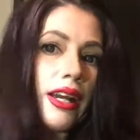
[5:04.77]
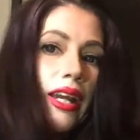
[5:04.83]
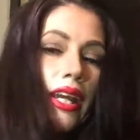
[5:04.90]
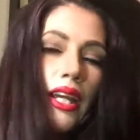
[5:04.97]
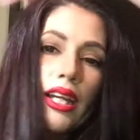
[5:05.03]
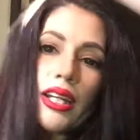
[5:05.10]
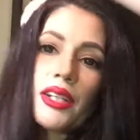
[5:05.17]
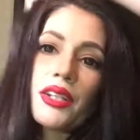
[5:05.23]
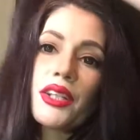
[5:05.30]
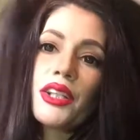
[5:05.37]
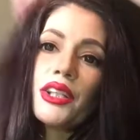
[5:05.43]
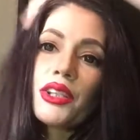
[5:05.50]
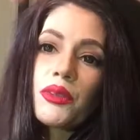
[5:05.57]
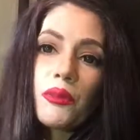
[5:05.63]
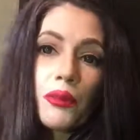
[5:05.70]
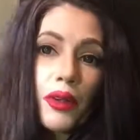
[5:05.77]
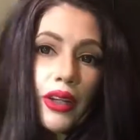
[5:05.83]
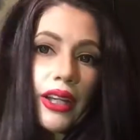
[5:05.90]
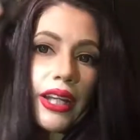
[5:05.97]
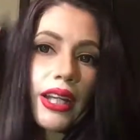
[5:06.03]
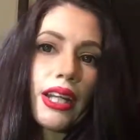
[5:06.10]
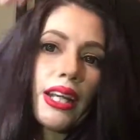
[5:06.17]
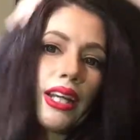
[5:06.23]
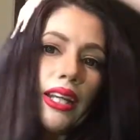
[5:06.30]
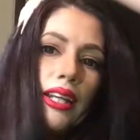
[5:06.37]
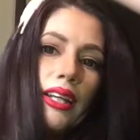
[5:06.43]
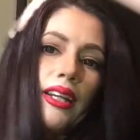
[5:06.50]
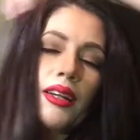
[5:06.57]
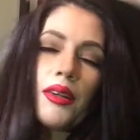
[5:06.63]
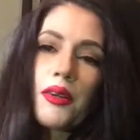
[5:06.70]
and just work it
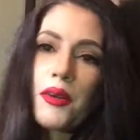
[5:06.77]
in.